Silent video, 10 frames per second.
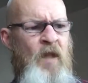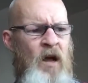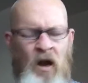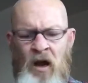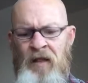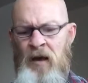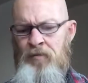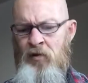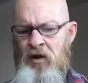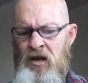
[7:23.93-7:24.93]
I like
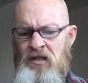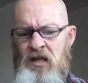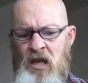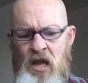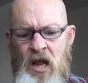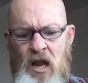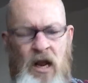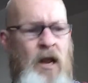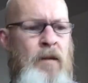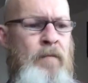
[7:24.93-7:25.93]
that product.
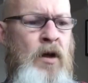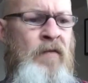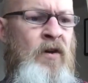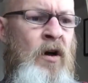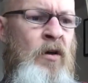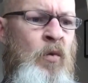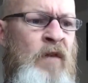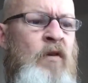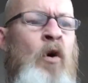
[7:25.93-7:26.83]
Moving on, we've